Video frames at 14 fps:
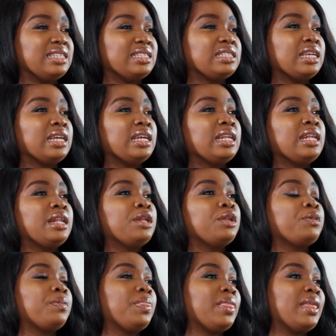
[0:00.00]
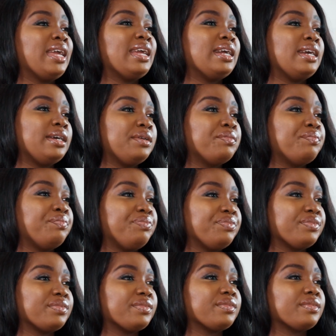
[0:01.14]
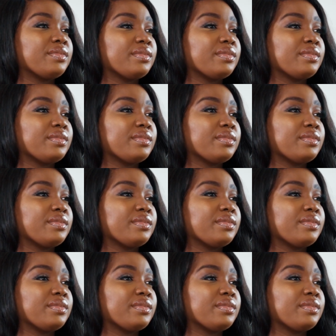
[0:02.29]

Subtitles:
You do have some people that, because of that, they said,